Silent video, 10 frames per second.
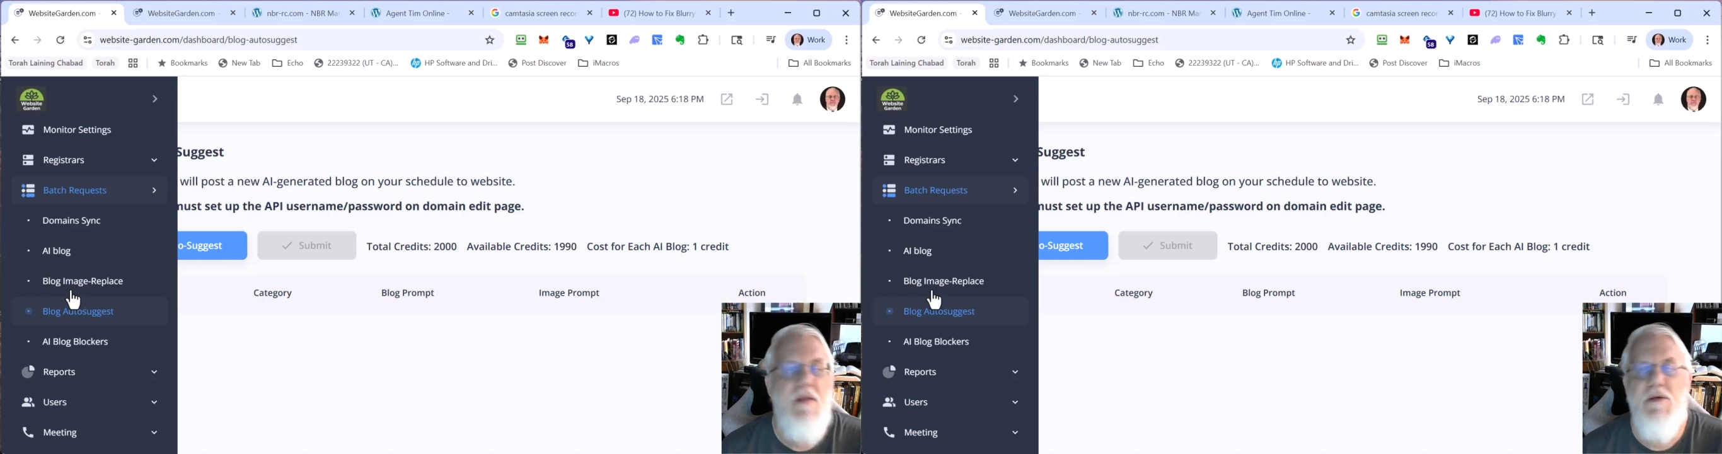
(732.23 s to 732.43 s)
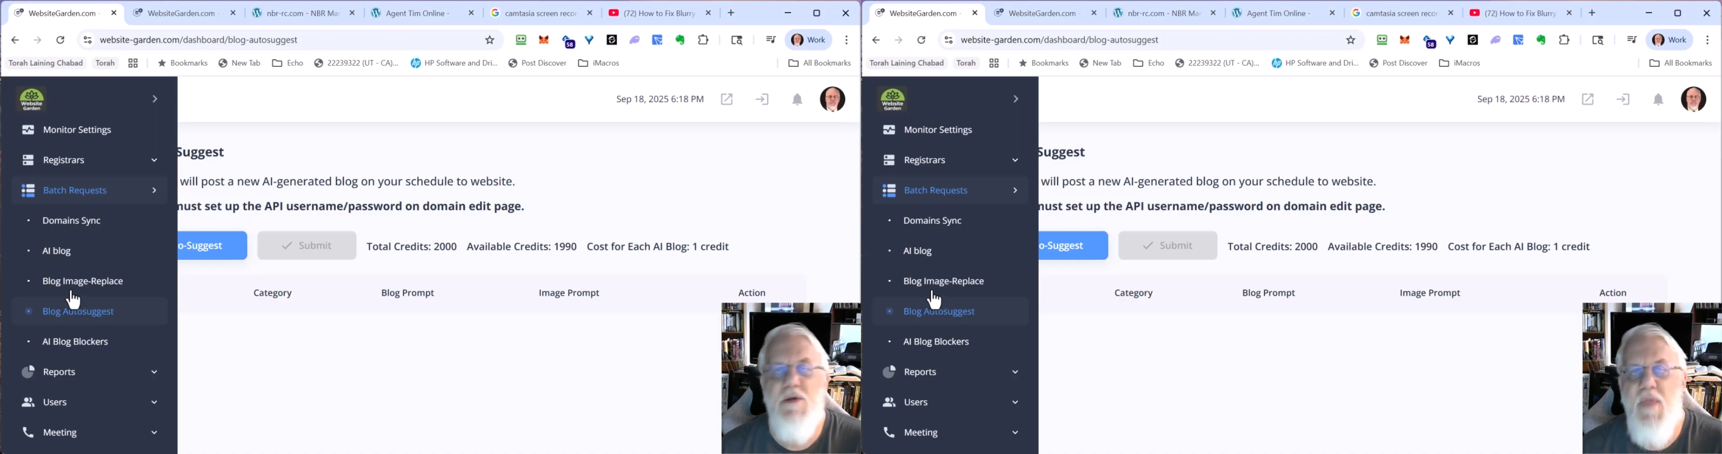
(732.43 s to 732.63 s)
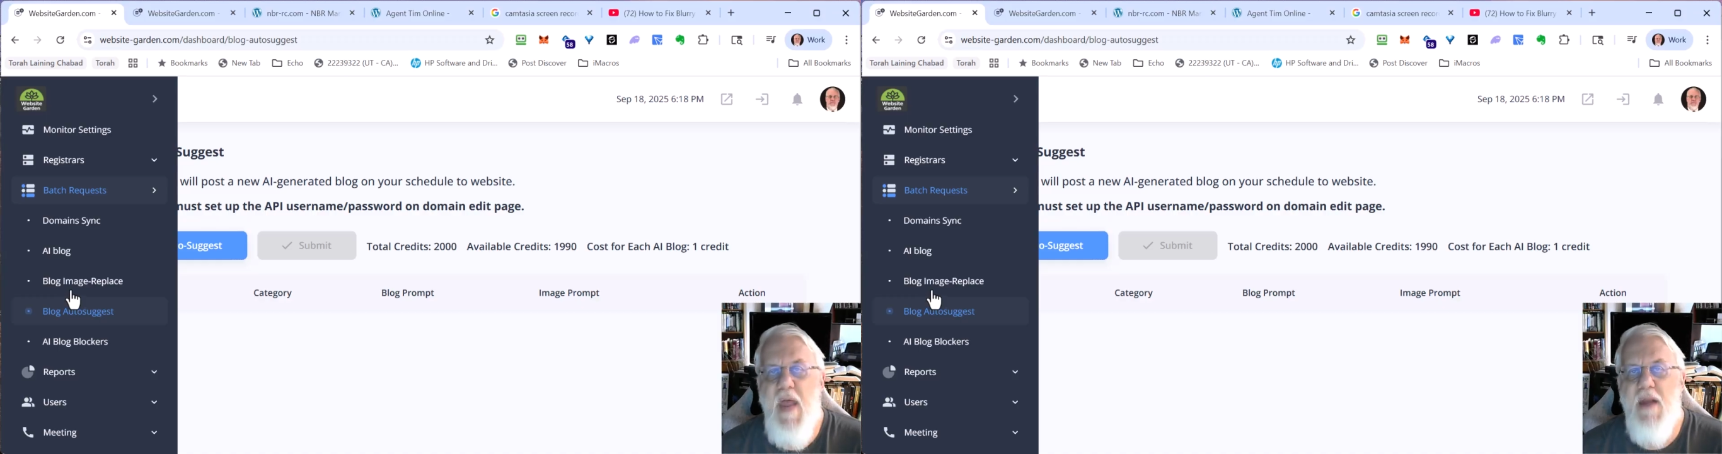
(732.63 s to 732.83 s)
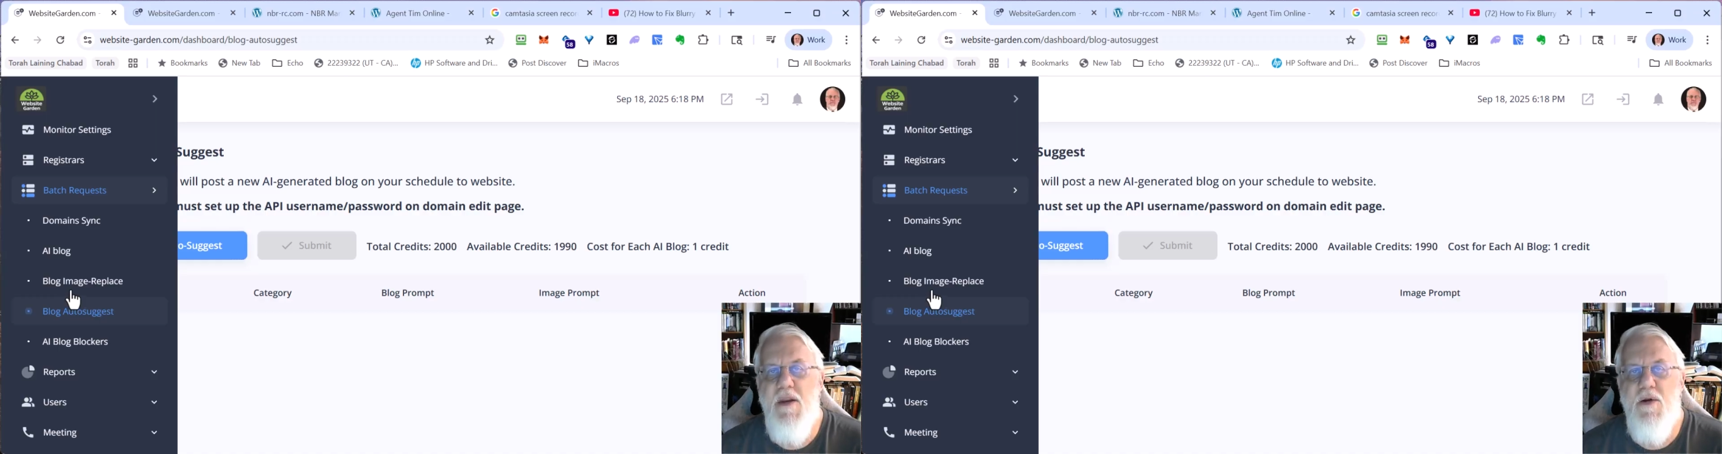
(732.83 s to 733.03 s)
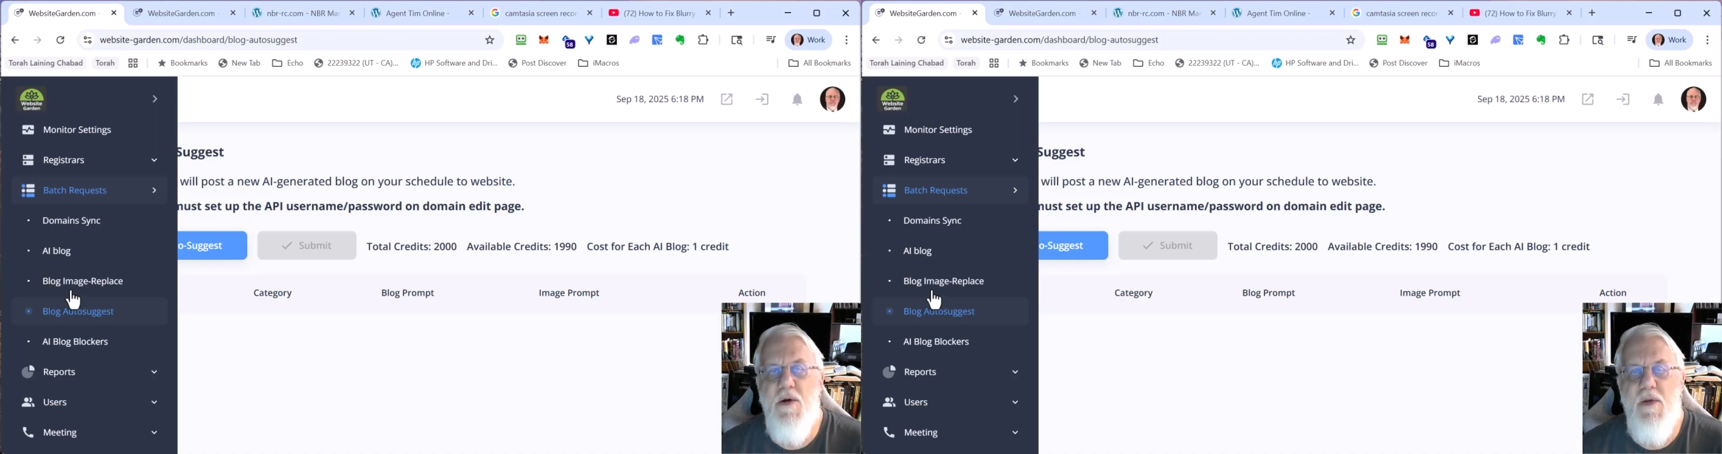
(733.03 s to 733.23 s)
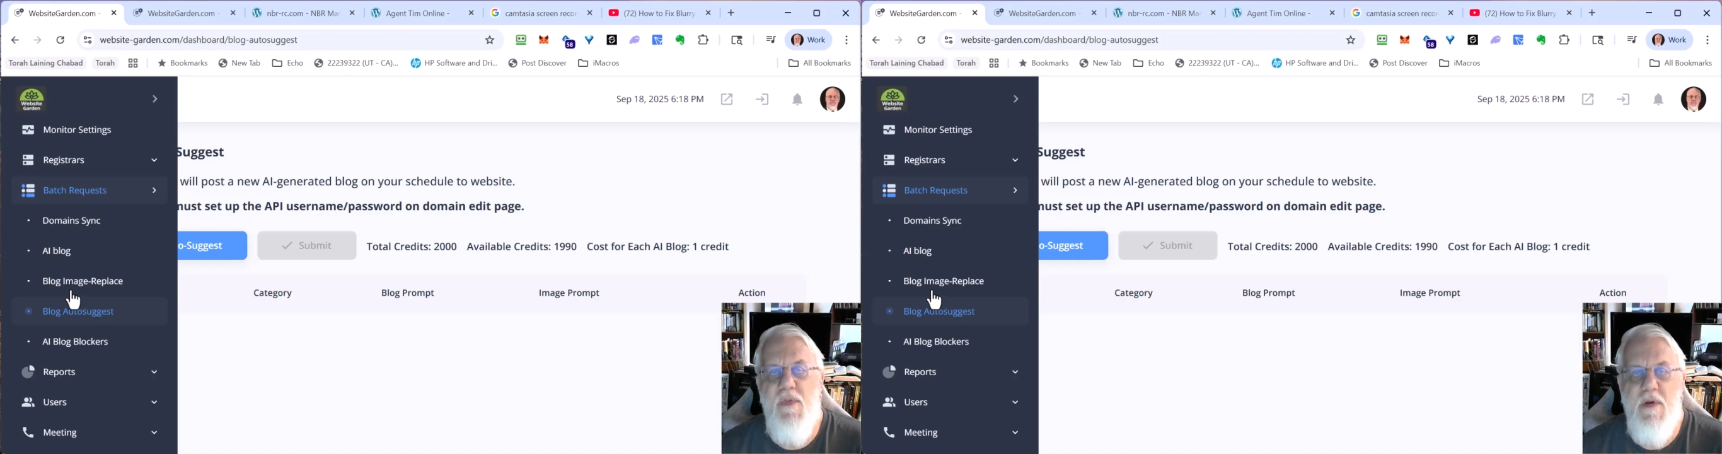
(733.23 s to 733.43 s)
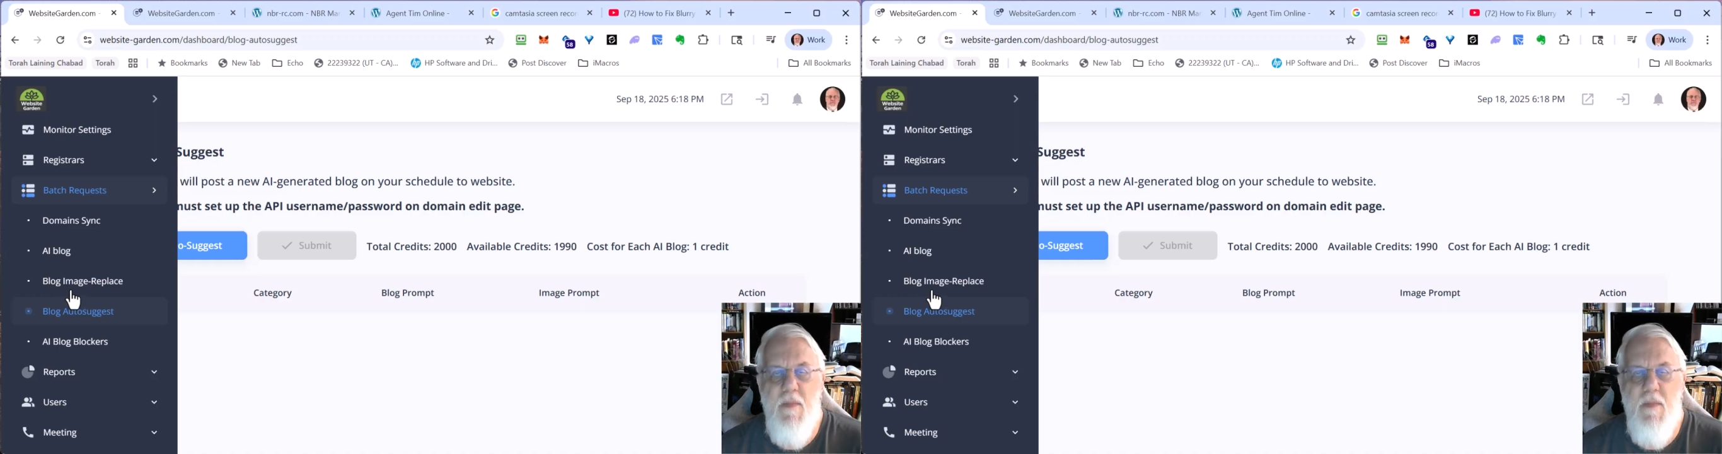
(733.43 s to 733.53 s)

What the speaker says: To do that, you go to the